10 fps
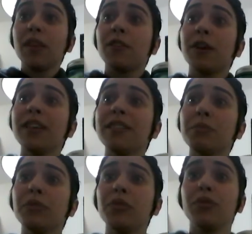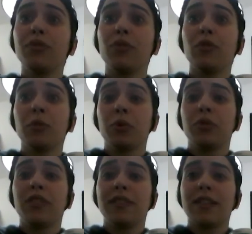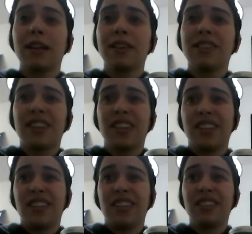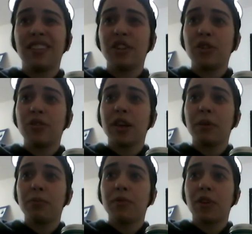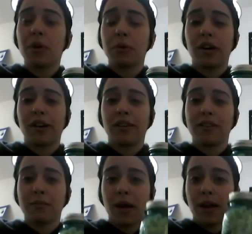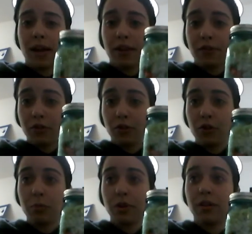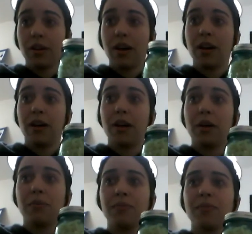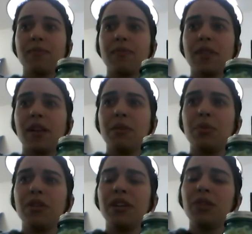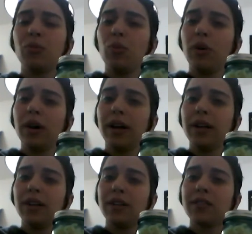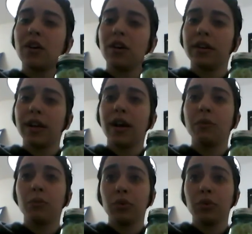So I had some leftover food from previous salads that I needed to use up, so I'm calling this my leftover soup. I put in one, it's called not